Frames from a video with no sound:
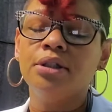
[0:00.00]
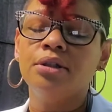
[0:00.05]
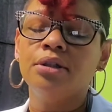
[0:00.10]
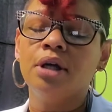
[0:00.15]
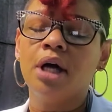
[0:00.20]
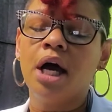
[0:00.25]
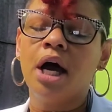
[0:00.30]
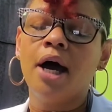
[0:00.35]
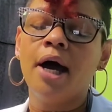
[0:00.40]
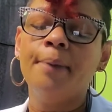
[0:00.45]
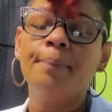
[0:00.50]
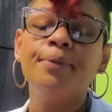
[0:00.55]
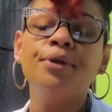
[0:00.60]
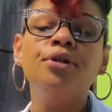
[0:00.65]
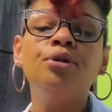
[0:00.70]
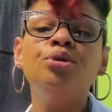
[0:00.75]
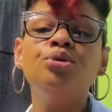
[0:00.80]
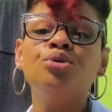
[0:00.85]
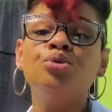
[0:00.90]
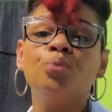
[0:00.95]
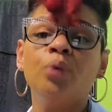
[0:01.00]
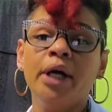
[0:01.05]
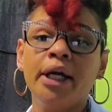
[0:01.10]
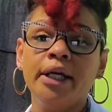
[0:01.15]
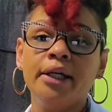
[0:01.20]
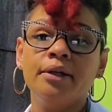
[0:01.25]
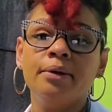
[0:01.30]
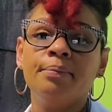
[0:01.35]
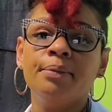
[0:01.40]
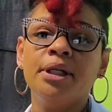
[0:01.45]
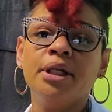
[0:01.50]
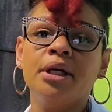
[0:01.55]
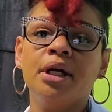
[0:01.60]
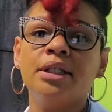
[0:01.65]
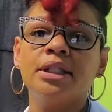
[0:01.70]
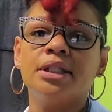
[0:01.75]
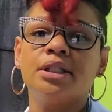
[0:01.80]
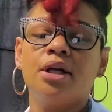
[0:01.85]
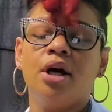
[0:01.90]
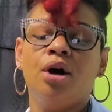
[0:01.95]
help you lose weight, because
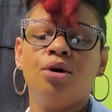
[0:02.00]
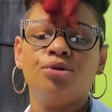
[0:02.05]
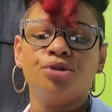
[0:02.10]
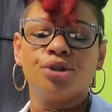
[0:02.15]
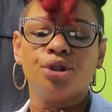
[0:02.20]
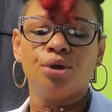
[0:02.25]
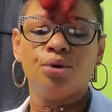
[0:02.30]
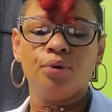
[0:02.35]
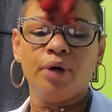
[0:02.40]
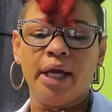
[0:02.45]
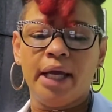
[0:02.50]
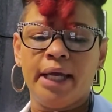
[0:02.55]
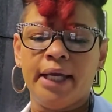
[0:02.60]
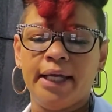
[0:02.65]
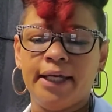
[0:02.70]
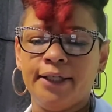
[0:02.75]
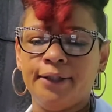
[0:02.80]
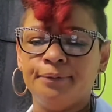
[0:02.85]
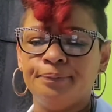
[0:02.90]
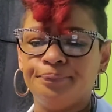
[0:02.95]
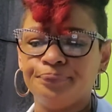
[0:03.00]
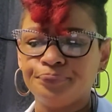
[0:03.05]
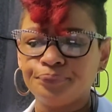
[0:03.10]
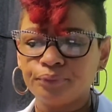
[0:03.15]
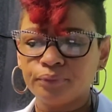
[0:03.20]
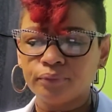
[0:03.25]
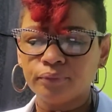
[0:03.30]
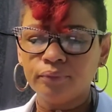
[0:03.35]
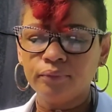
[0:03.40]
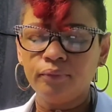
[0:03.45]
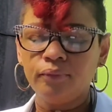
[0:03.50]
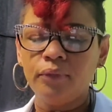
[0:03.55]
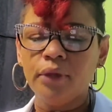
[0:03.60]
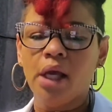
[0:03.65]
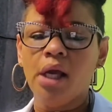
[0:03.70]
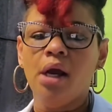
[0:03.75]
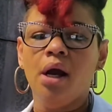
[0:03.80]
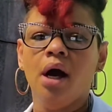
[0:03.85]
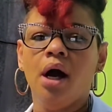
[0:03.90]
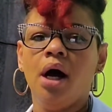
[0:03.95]
it's also a
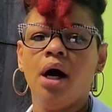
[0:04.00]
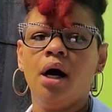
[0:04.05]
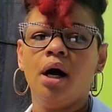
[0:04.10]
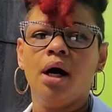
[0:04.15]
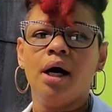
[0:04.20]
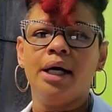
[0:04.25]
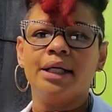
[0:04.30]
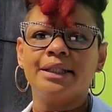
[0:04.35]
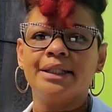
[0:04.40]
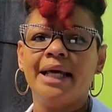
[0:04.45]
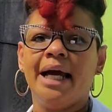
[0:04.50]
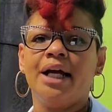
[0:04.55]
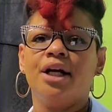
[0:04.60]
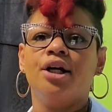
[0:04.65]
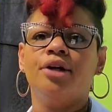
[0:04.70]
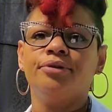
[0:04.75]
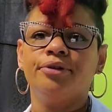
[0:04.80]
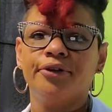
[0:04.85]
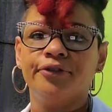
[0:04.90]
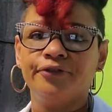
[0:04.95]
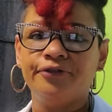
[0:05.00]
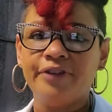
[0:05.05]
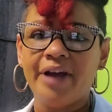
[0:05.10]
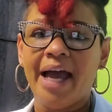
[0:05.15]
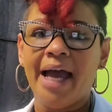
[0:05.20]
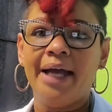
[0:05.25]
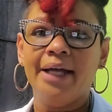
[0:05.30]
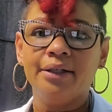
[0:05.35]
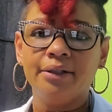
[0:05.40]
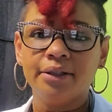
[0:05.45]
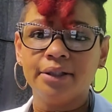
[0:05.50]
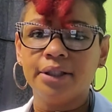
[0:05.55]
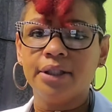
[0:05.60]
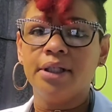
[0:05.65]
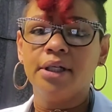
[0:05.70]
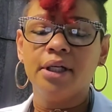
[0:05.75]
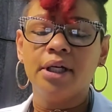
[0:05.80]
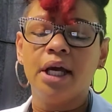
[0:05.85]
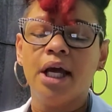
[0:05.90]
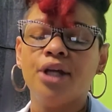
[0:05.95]
attack of the fat,
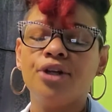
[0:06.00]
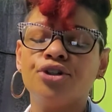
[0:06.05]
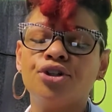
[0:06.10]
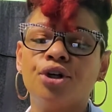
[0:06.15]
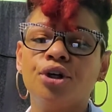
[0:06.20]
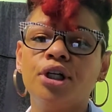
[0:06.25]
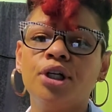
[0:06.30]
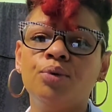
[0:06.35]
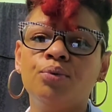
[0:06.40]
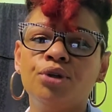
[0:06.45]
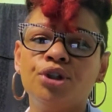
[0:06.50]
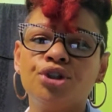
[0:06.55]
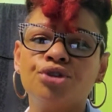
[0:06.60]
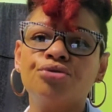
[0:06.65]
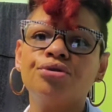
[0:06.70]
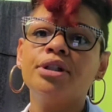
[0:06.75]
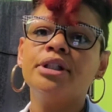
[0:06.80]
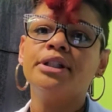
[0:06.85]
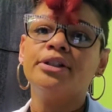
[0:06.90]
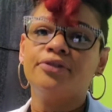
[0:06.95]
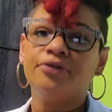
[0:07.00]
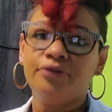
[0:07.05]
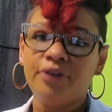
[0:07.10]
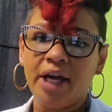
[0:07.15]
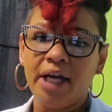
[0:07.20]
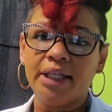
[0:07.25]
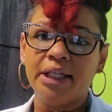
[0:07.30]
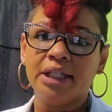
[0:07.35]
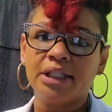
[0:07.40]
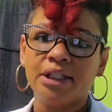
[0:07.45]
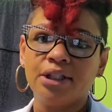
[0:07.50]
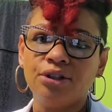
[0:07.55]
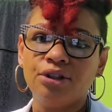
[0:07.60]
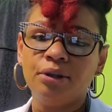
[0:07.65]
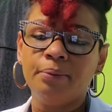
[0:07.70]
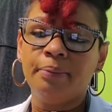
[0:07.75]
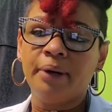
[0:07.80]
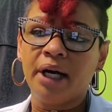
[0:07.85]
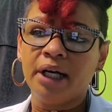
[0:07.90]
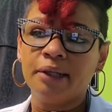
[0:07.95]
and so it will shrink the fat that's in your
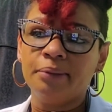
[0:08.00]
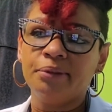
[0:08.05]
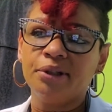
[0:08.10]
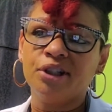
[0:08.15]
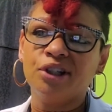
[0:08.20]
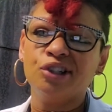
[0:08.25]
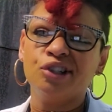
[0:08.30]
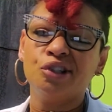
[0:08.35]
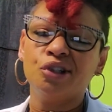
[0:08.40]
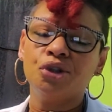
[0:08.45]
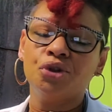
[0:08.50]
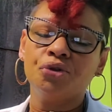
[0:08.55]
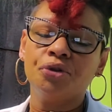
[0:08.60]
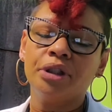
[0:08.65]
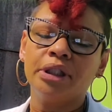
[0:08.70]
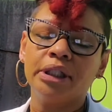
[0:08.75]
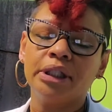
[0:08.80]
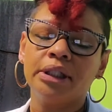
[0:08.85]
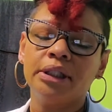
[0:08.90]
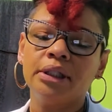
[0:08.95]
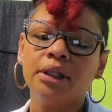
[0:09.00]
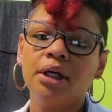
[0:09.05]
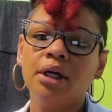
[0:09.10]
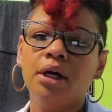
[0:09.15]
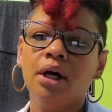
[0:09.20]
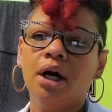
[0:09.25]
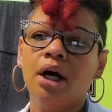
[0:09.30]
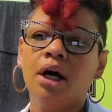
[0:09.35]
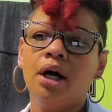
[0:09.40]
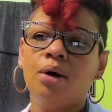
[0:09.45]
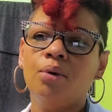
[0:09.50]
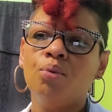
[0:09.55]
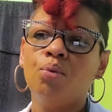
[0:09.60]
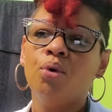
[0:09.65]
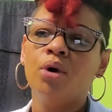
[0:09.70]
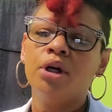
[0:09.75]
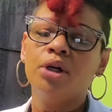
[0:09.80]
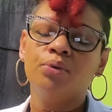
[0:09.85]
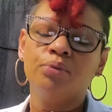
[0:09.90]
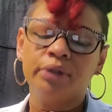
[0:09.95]
body because you're drinking
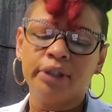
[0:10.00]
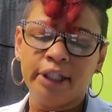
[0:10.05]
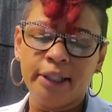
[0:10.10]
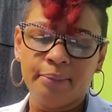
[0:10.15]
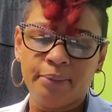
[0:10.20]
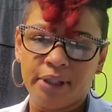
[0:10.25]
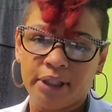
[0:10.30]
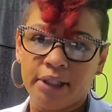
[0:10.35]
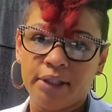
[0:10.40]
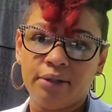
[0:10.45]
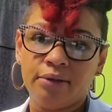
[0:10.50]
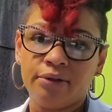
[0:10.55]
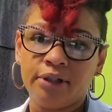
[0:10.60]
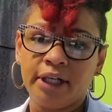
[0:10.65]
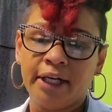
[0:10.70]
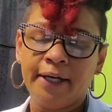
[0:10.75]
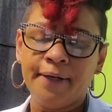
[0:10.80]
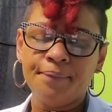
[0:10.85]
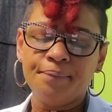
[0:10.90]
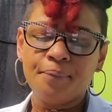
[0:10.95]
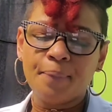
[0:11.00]
water with lemon in it. Okay.